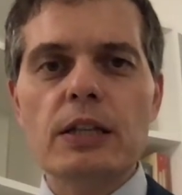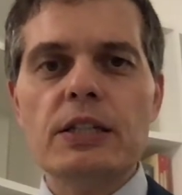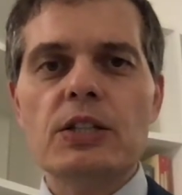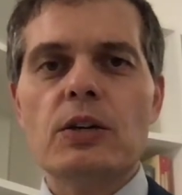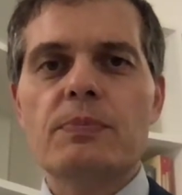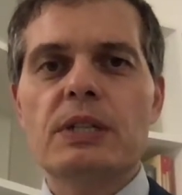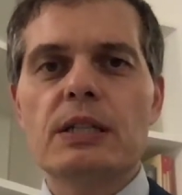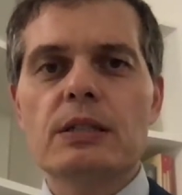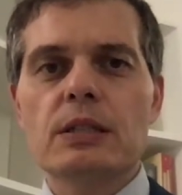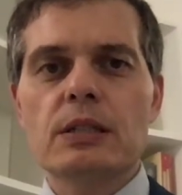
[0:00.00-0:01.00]
disrupted
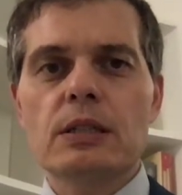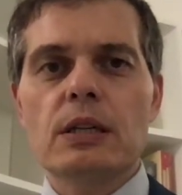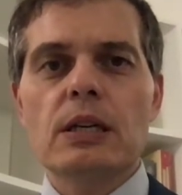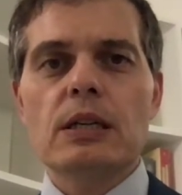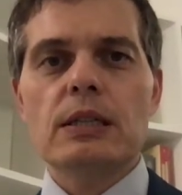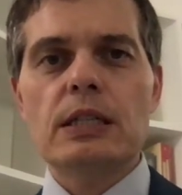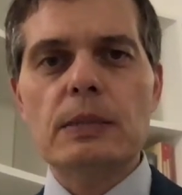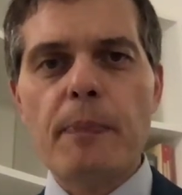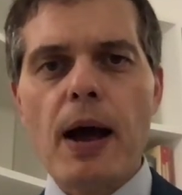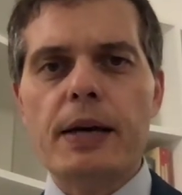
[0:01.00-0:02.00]

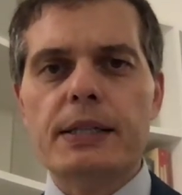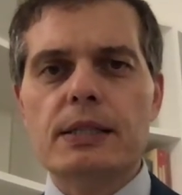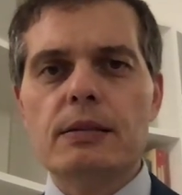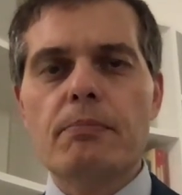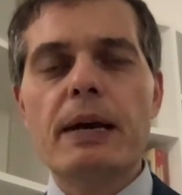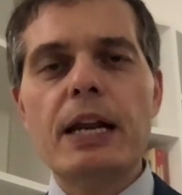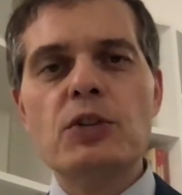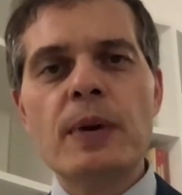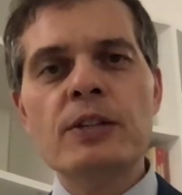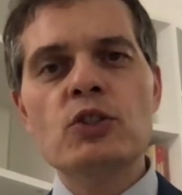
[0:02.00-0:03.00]
despite
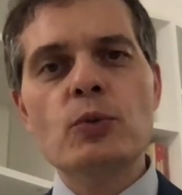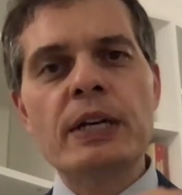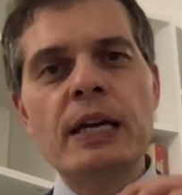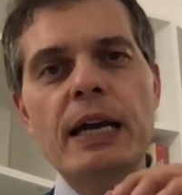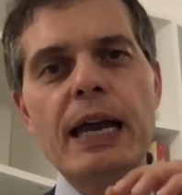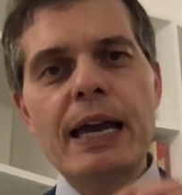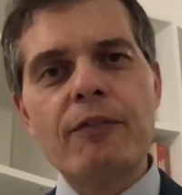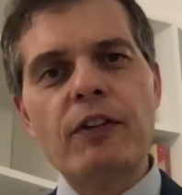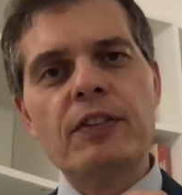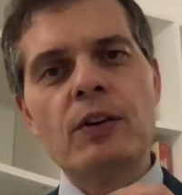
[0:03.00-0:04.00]
management doing everything